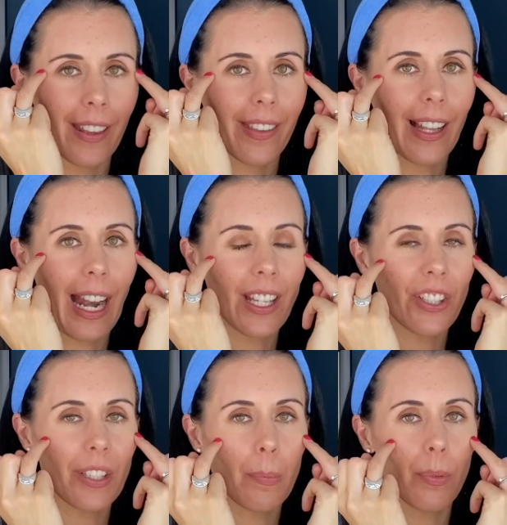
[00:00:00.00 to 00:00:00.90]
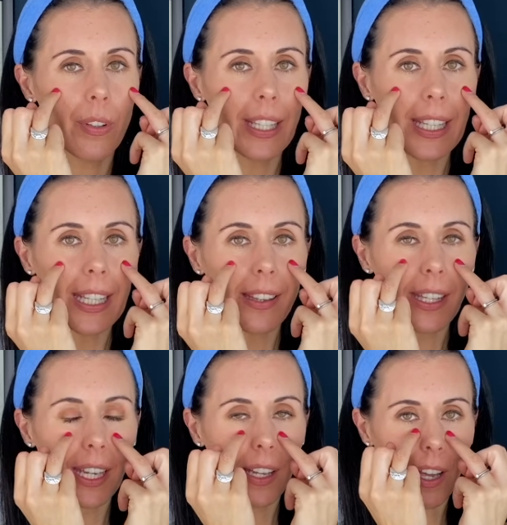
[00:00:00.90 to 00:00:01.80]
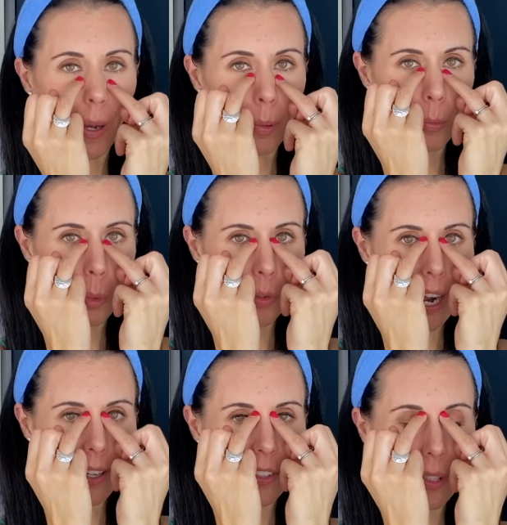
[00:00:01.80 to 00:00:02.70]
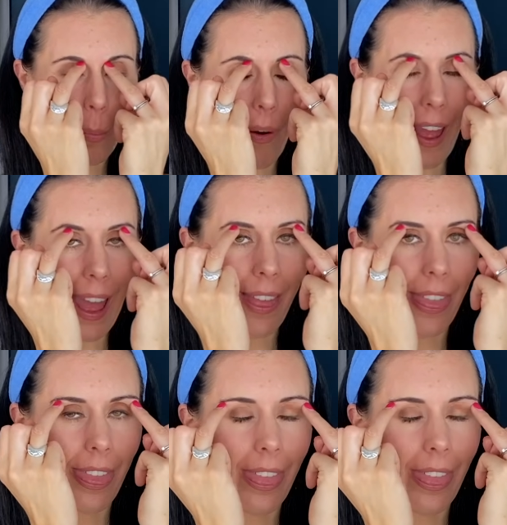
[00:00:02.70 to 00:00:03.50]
So let's just breathe here, a couple more rounds of breath.